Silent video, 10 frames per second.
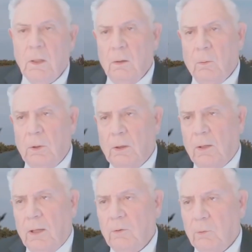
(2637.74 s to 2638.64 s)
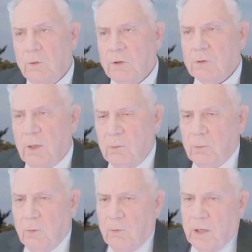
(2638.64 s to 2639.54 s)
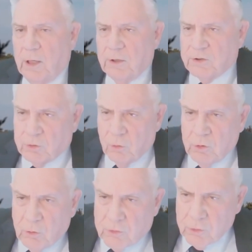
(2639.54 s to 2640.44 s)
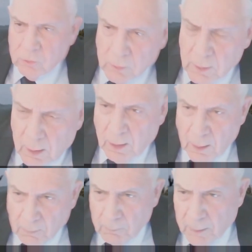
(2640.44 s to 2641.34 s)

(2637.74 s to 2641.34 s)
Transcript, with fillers: Well, I don't. Dis- I don't know that I disagree with you, uh, but